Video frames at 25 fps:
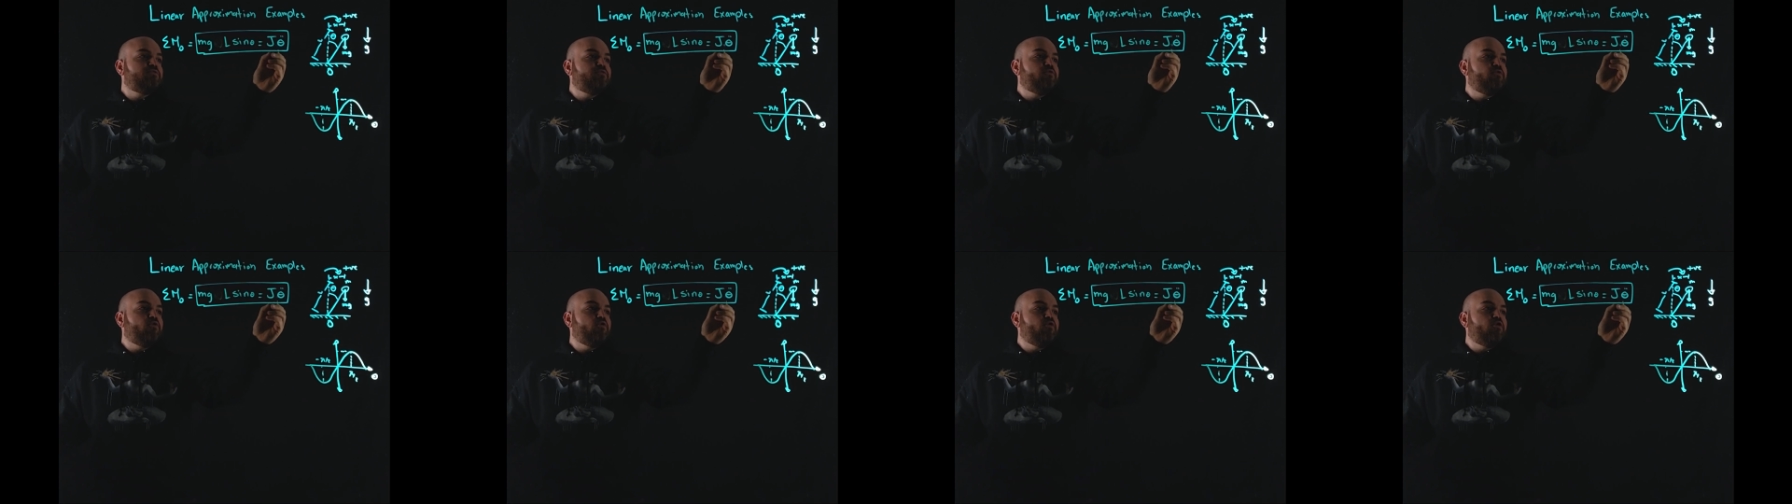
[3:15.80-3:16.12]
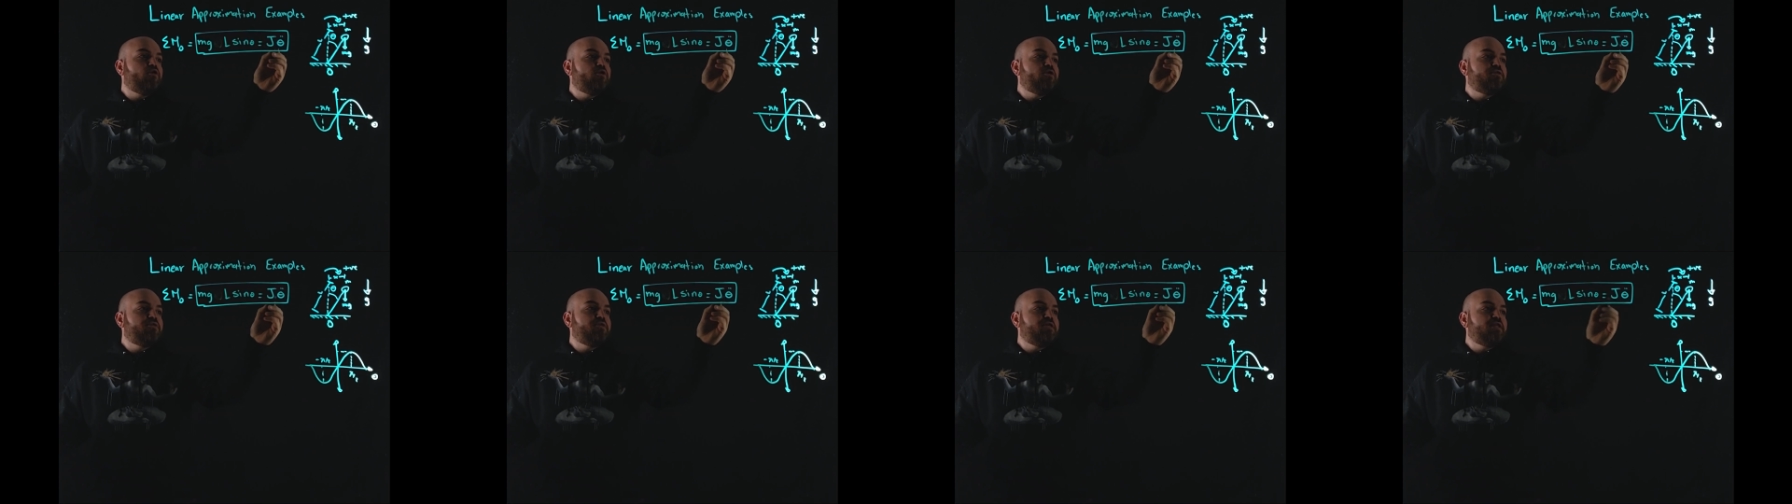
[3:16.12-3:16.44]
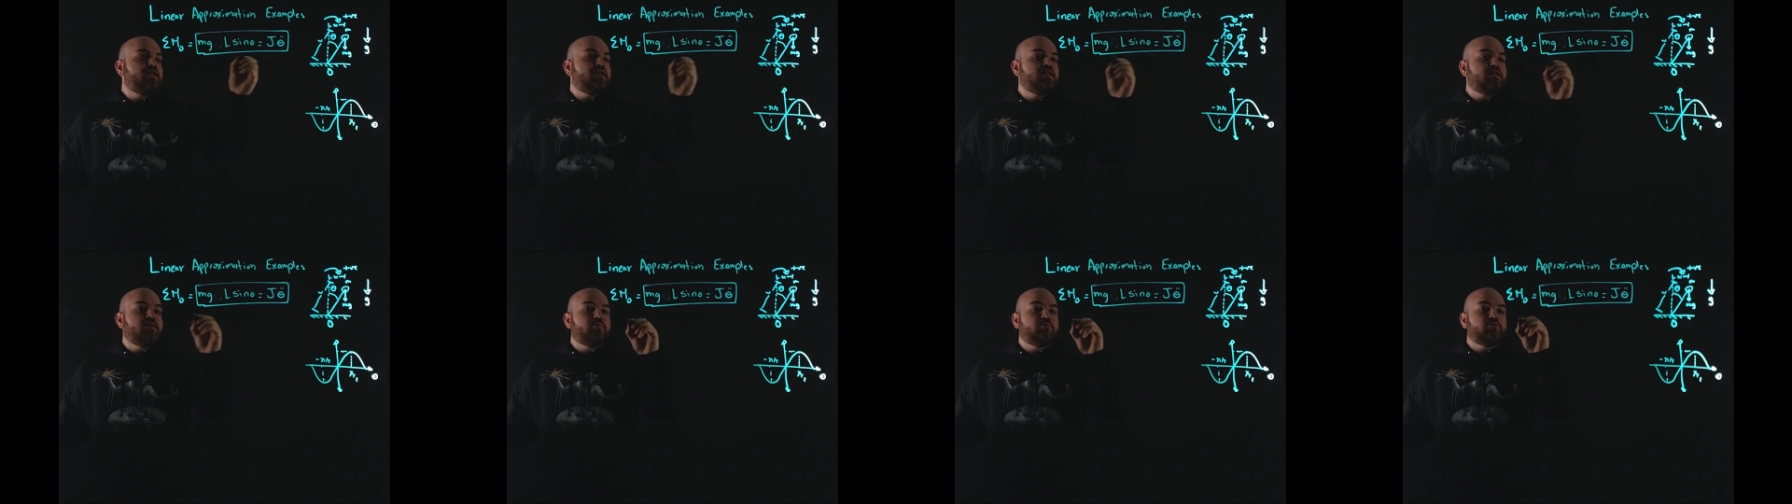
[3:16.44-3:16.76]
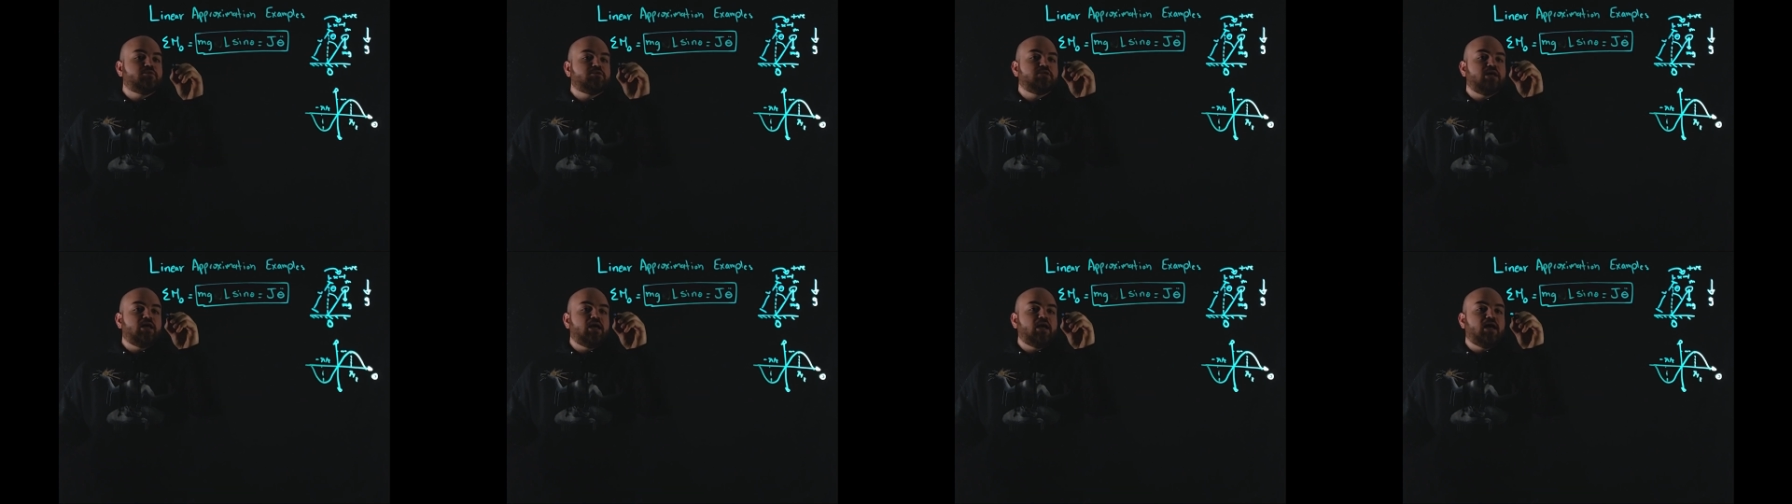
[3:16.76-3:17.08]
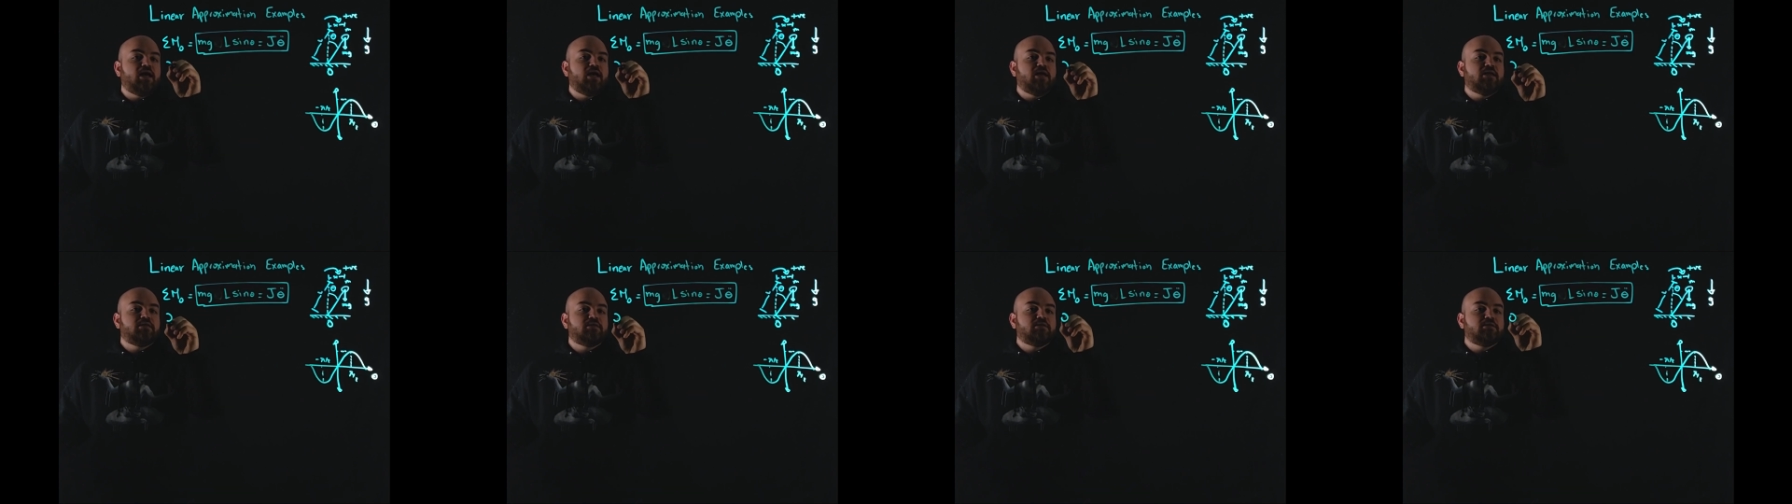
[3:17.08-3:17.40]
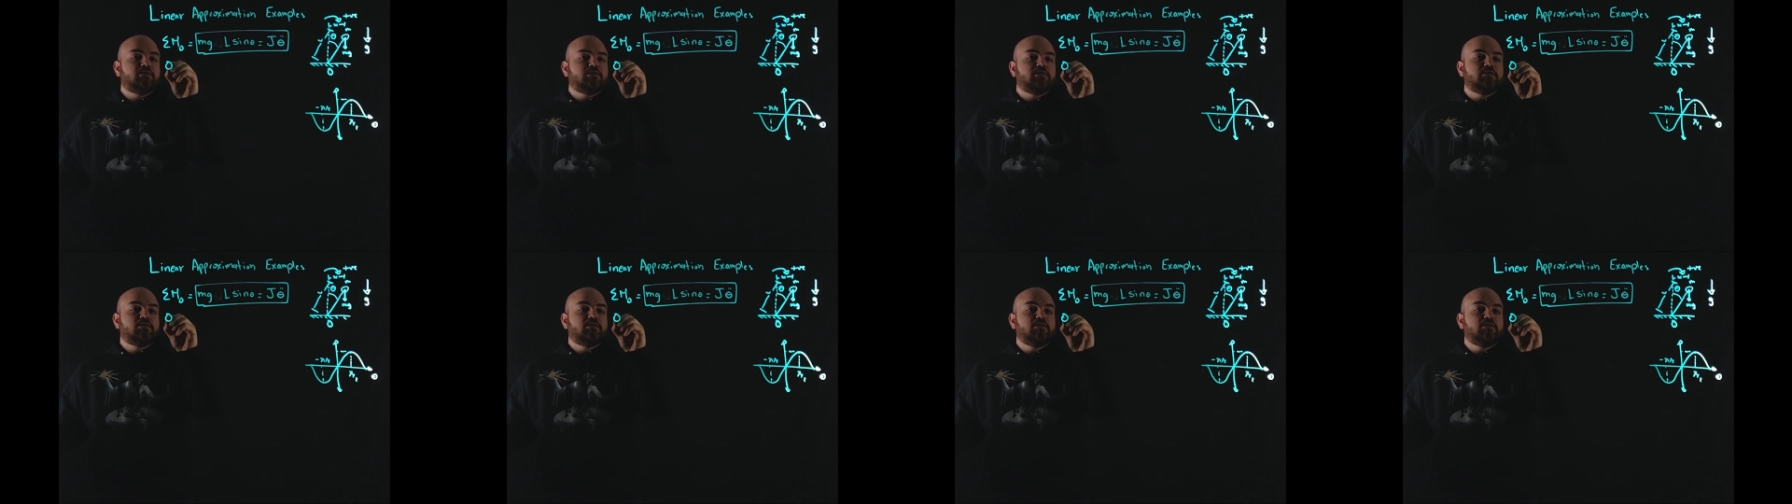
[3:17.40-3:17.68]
for theta double dot